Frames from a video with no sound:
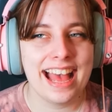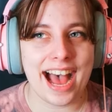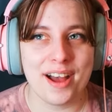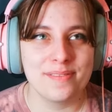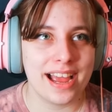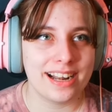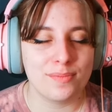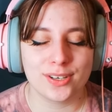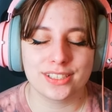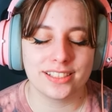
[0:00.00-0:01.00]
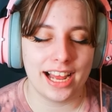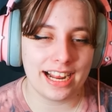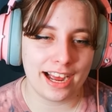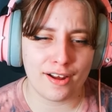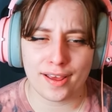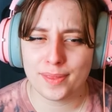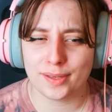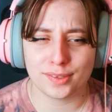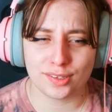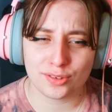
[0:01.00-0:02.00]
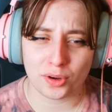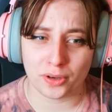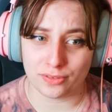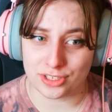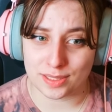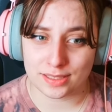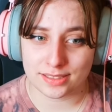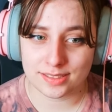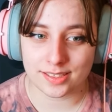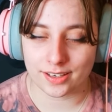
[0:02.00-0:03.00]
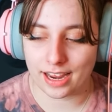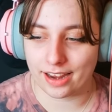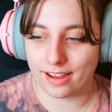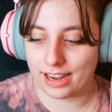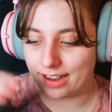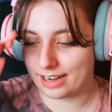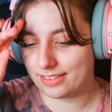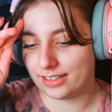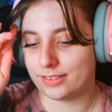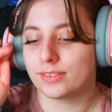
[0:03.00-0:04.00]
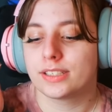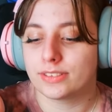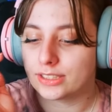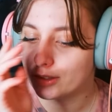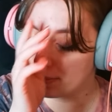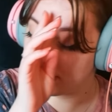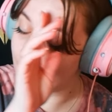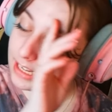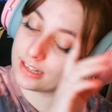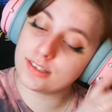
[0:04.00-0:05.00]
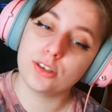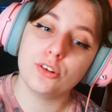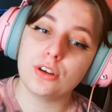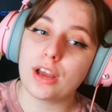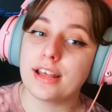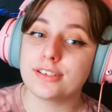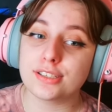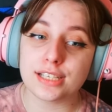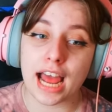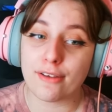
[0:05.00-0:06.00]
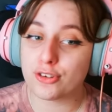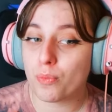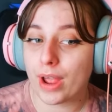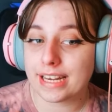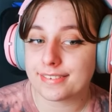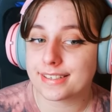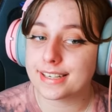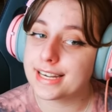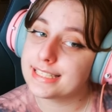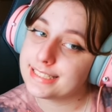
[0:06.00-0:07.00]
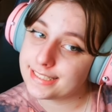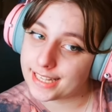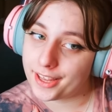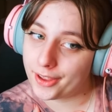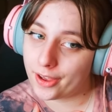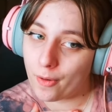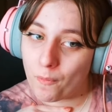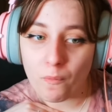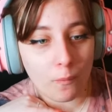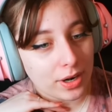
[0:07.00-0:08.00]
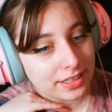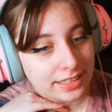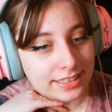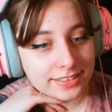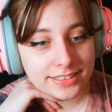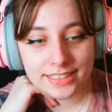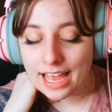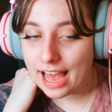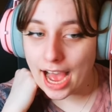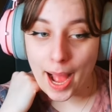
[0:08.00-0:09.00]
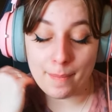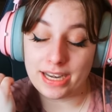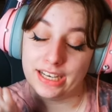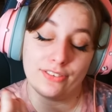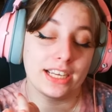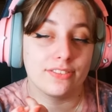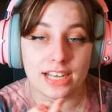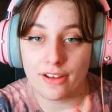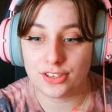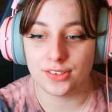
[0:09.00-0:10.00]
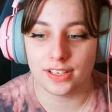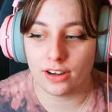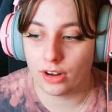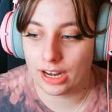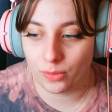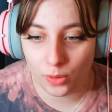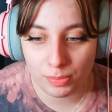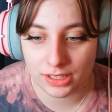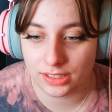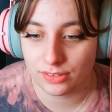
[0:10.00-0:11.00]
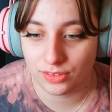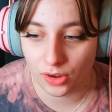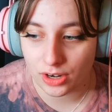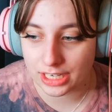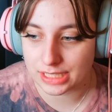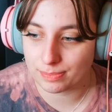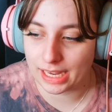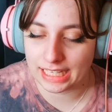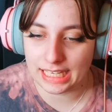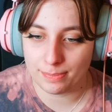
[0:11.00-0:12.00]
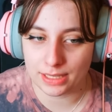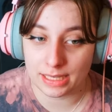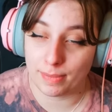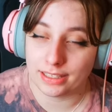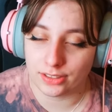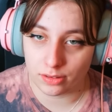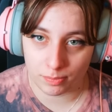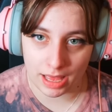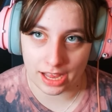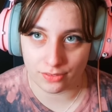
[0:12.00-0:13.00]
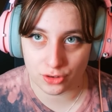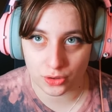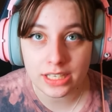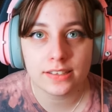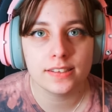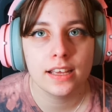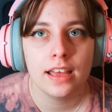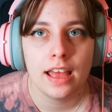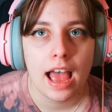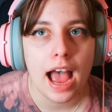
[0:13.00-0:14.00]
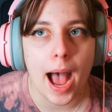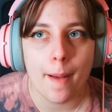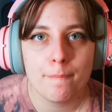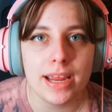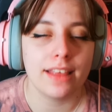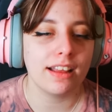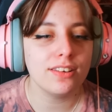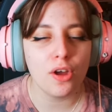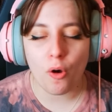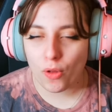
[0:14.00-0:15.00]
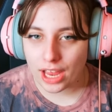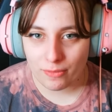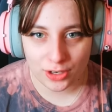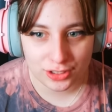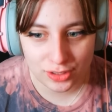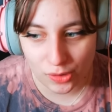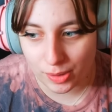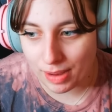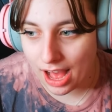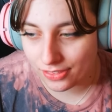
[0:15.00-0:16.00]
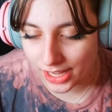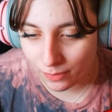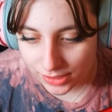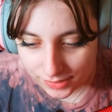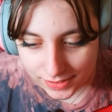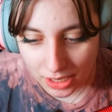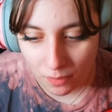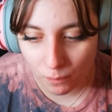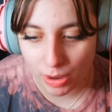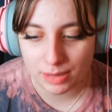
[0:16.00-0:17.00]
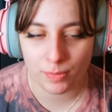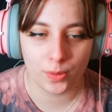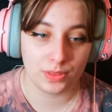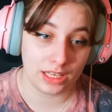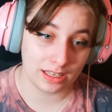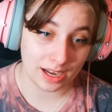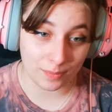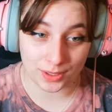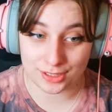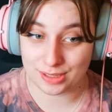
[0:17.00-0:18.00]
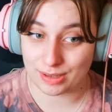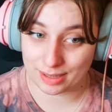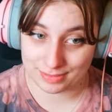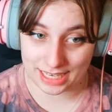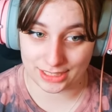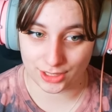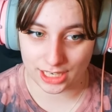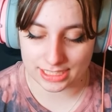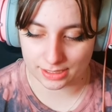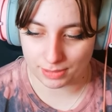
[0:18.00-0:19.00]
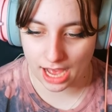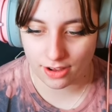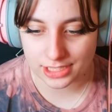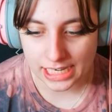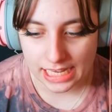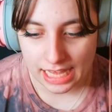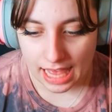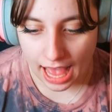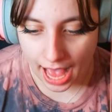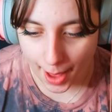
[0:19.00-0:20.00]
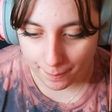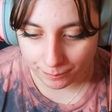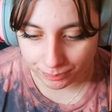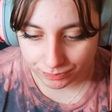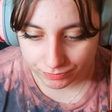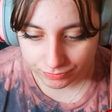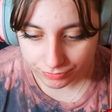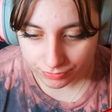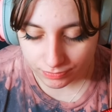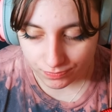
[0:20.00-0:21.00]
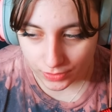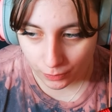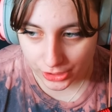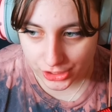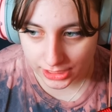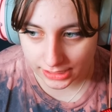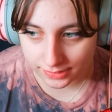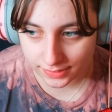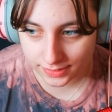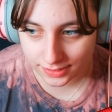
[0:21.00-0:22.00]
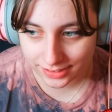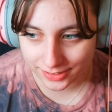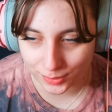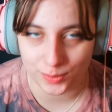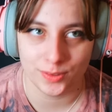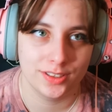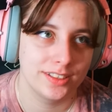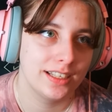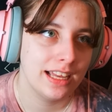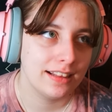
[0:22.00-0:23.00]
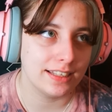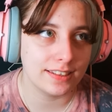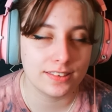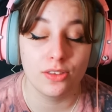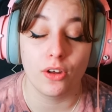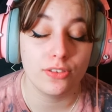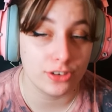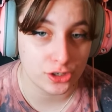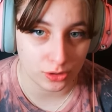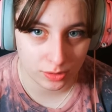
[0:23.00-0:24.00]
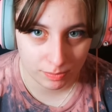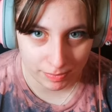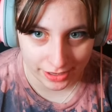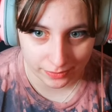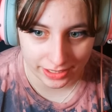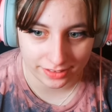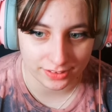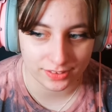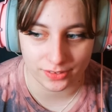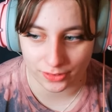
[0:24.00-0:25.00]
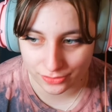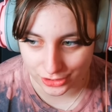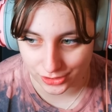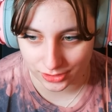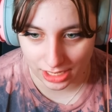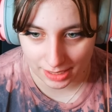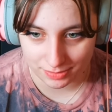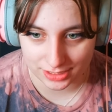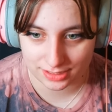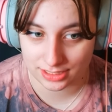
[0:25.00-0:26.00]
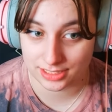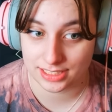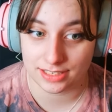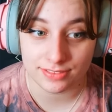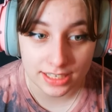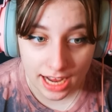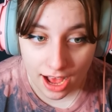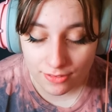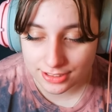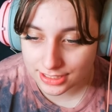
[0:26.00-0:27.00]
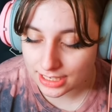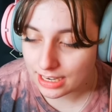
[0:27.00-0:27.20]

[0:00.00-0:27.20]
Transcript: um, and I'm not going to lie, I, I, think it's a stroke of genius. Okay. I, I think it's really, really good. But I guess you guys are just going to have to wait and see what it is um, and if I even have to use it at all because if not I just might keep it in my little bag of tricks um, but yeah that's not all I wanted to talk about there was one more thing I wanted to update you guys about um, which is ooh, this is not official by the way this is not official I'm just sniffing it out